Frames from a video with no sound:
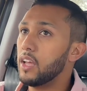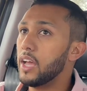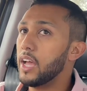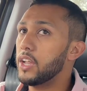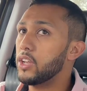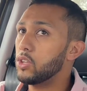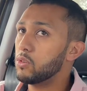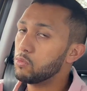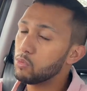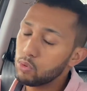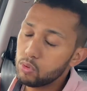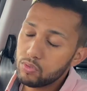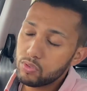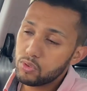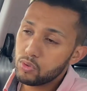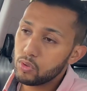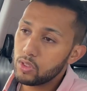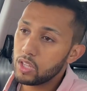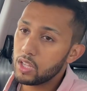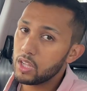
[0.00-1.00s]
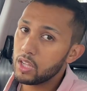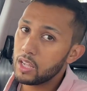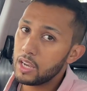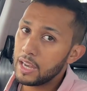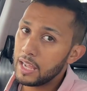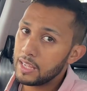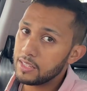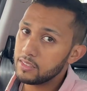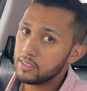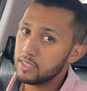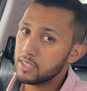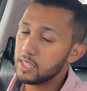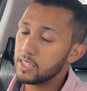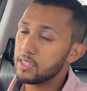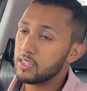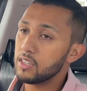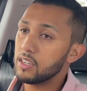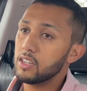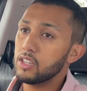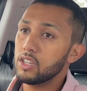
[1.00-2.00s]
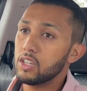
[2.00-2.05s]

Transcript: and you move to the Landtrek,